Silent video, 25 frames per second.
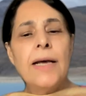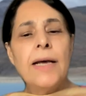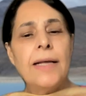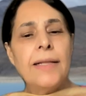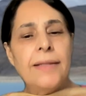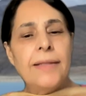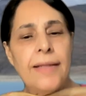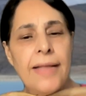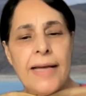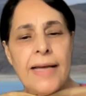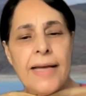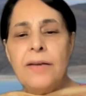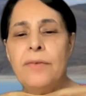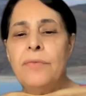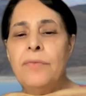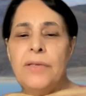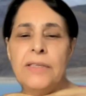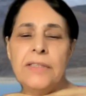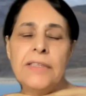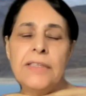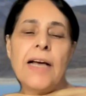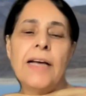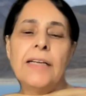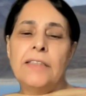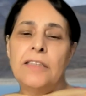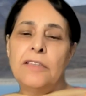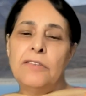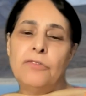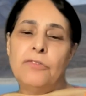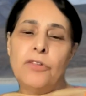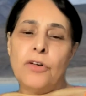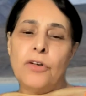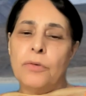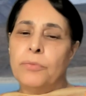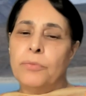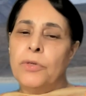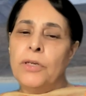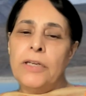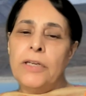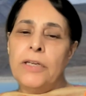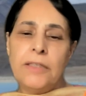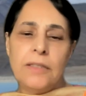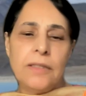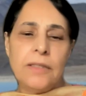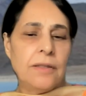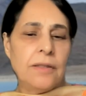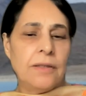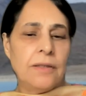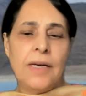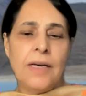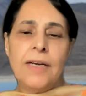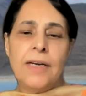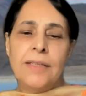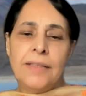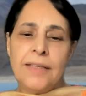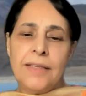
and then we sat and formulated